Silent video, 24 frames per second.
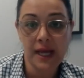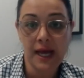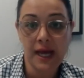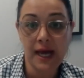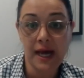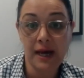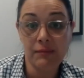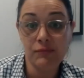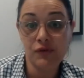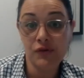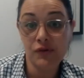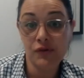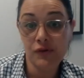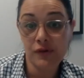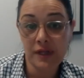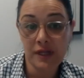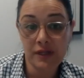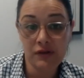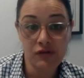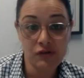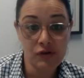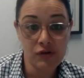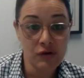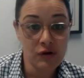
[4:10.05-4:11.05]
do
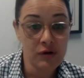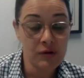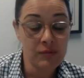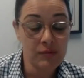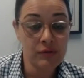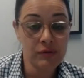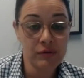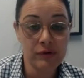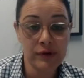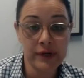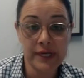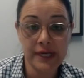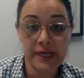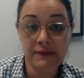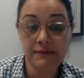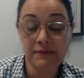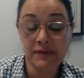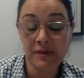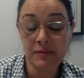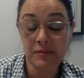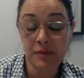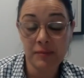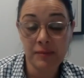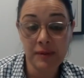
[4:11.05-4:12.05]
their job or gives
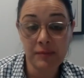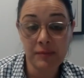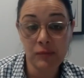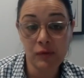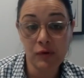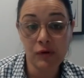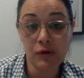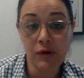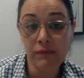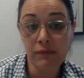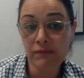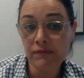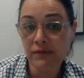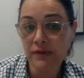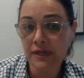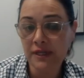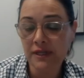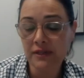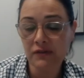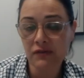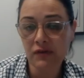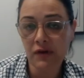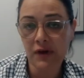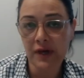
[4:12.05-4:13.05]
them a bit more
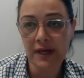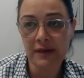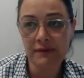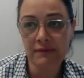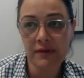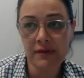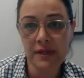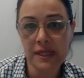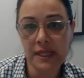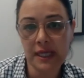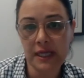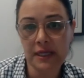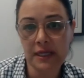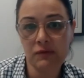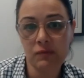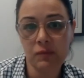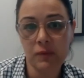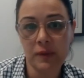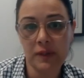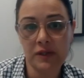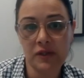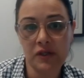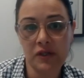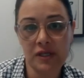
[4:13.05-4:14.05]
confidence. So even things
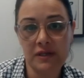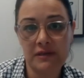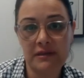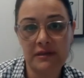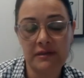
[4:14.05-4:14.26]
with just